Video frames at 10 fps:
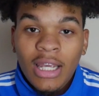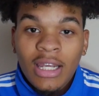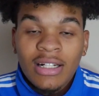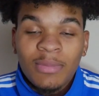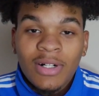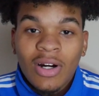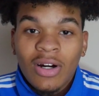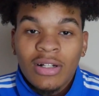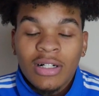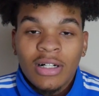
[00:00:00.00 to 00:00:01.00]
and I'm gonna
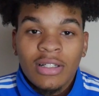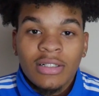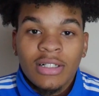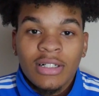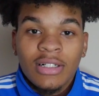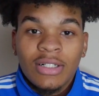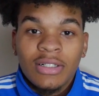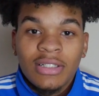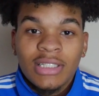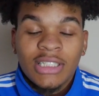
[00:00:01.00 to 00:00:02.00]
call the other girl
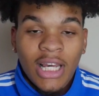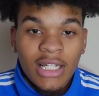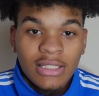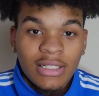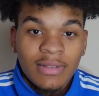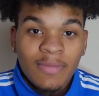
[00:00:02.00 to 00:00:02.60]
Jazzy.